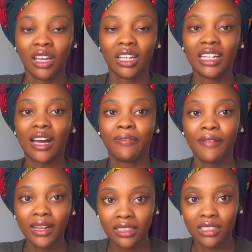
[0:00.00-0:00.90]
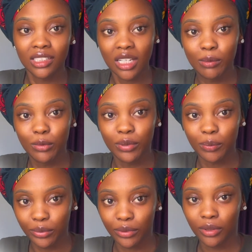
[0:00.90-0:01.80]
dey affect disabled
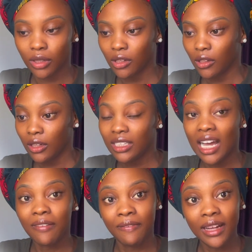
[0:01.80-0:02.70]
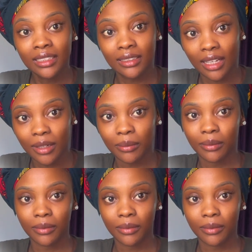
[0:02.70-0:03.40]
people. E dey affect them.